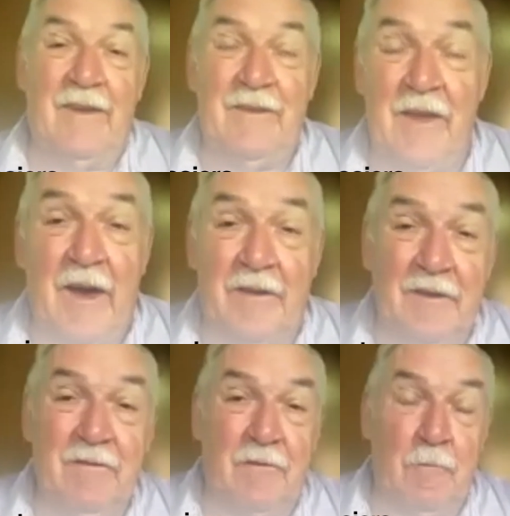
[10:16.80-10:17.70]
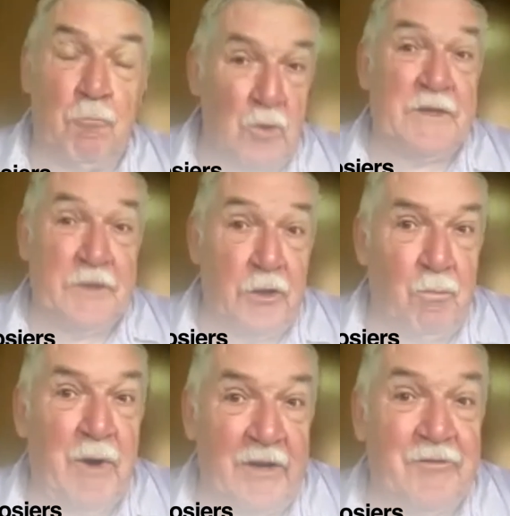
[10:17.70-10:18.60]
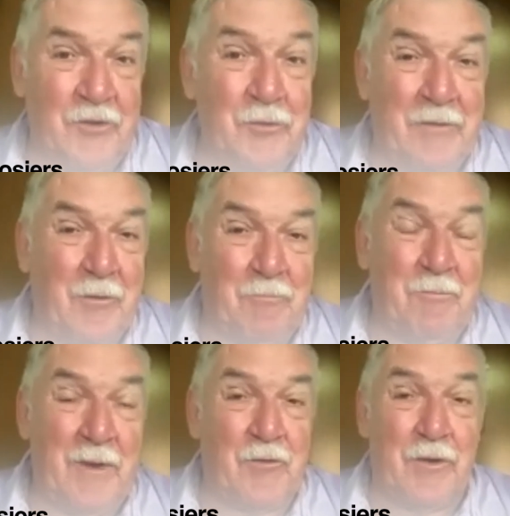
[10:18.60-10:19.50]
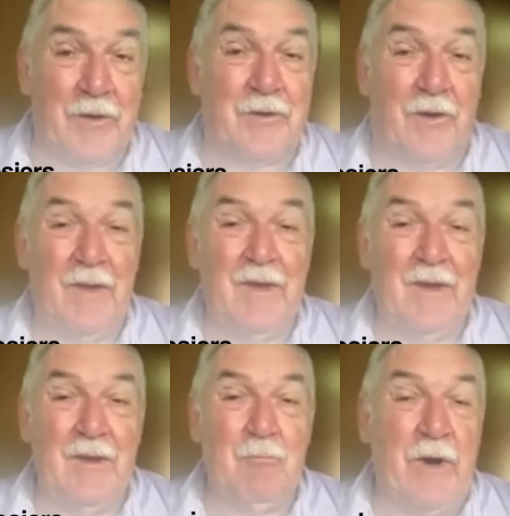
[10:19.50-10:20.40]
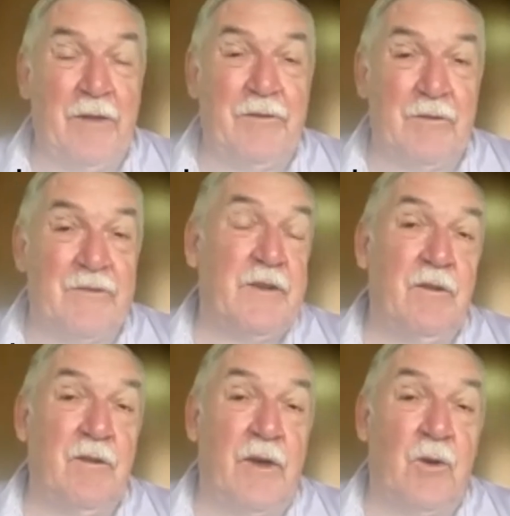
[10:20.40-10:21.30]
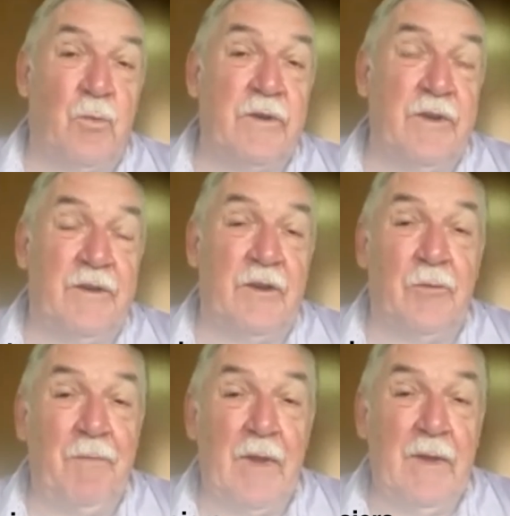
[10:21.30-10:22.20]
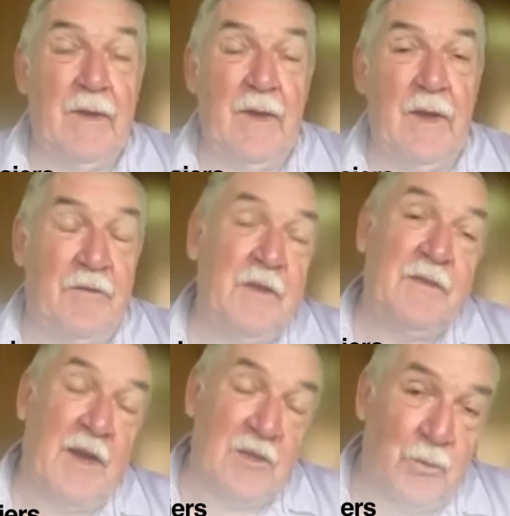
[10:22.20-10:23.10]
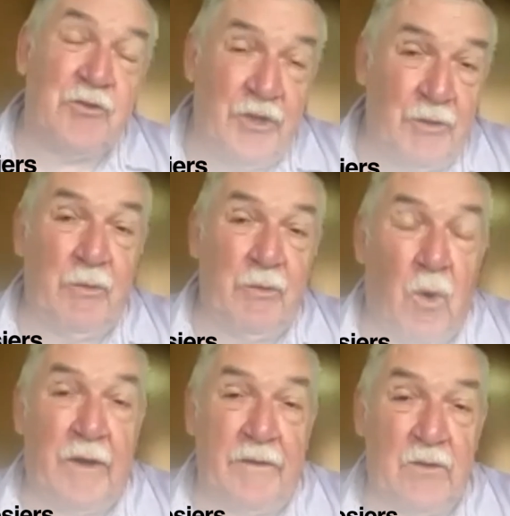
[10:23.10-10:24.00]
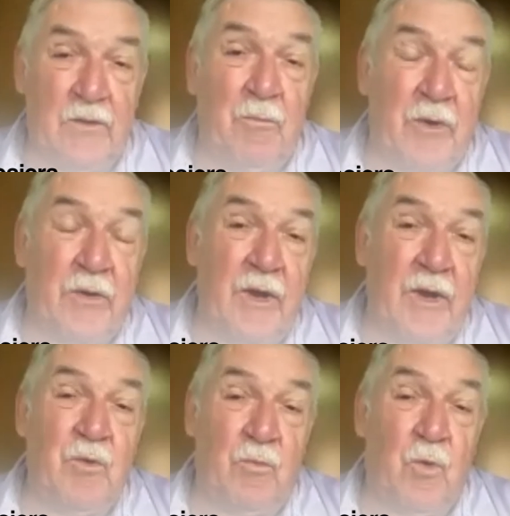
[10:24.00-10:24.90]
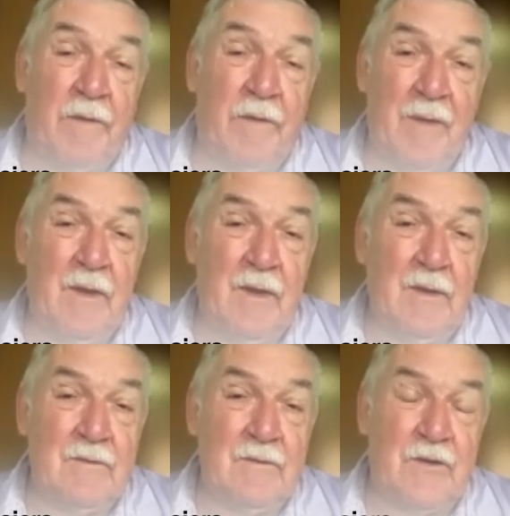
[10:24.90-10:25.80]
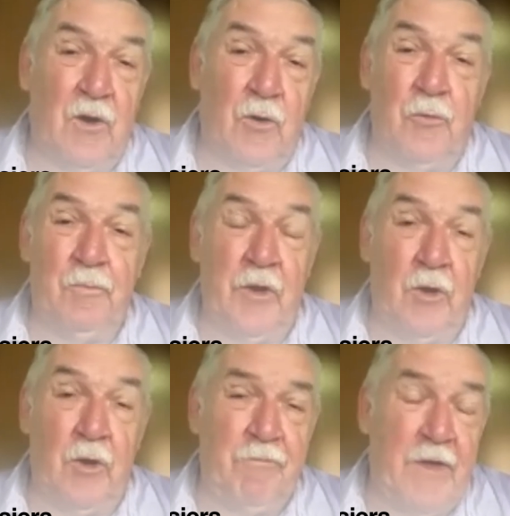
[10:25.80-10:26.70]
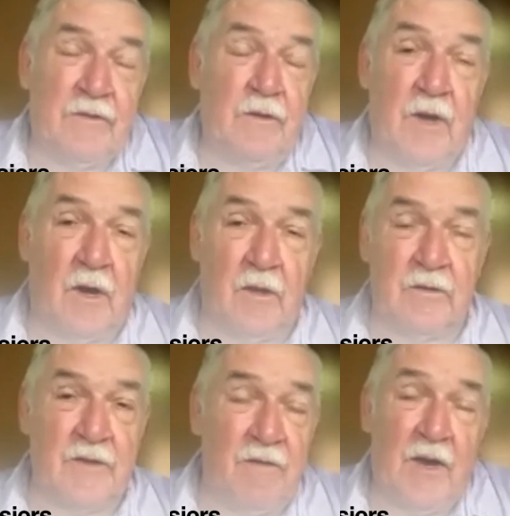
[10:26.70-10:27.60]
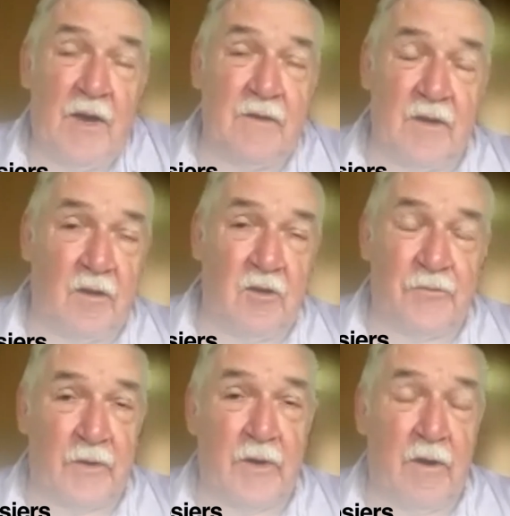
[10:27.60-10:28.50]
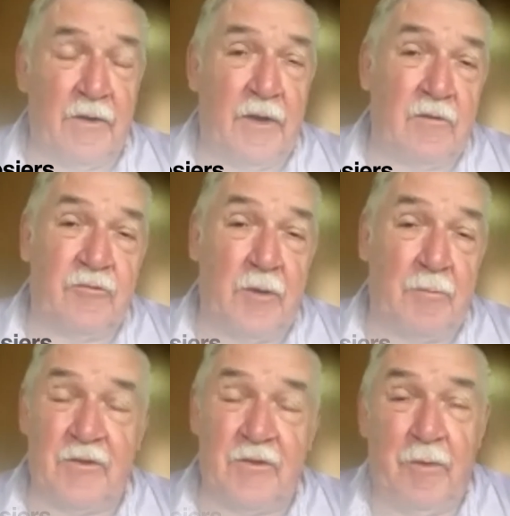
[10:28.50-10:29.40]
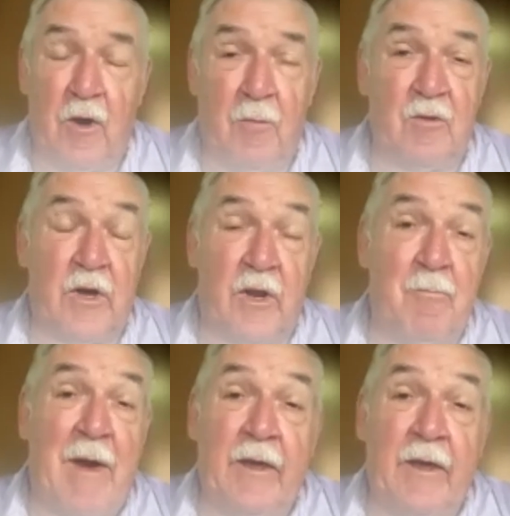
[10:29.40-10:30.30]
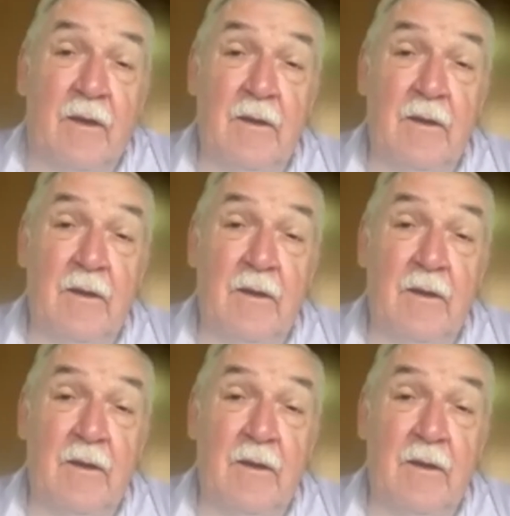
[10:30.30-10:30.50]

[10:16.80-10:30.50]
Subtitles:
yet. Most do, mind you. I'm not being critical, but there's still a lot of work to do. And I think that's what she would want. That's what Maryann would want. So, $1,000, $10,000 for a car dealership should be almost automatic.